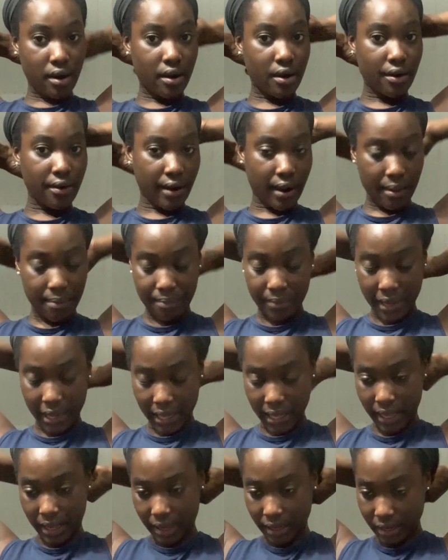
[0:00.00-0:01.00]
wrap my
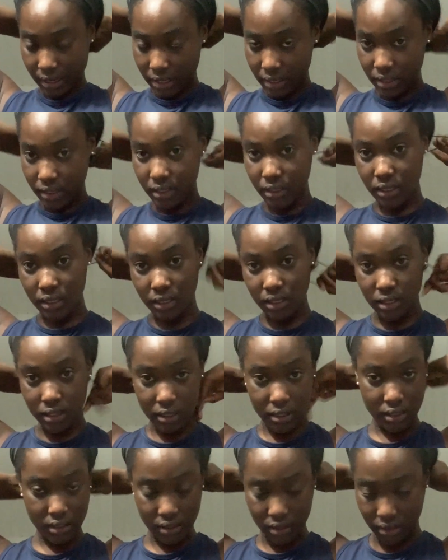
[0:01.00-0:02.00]
head.
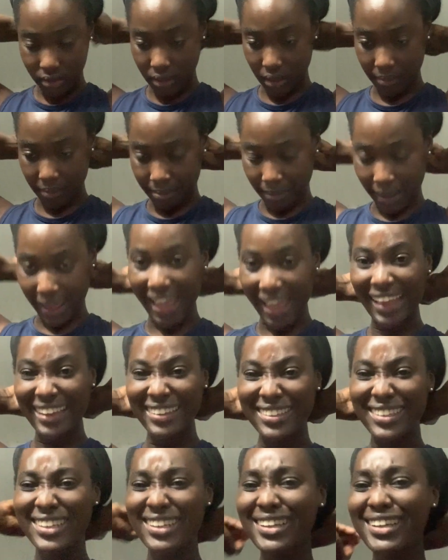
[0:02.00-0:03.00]
My hair.
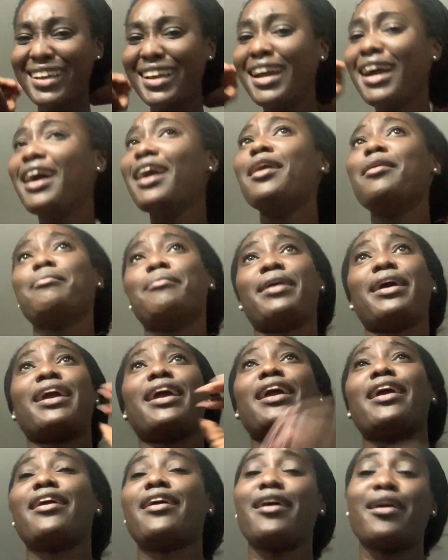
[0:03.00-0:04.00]

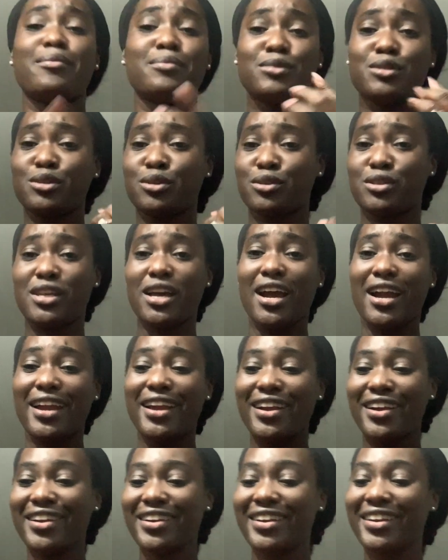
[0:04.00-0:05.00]
I'm so
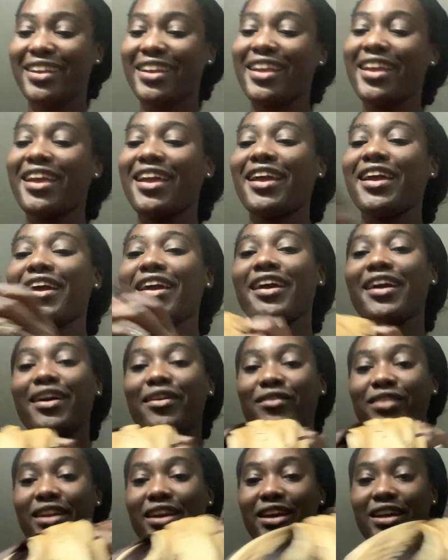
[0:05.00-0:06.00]
tired.
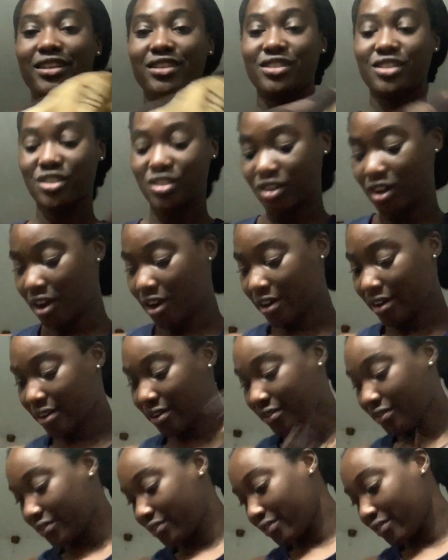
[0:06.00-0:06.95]
Put a head scarf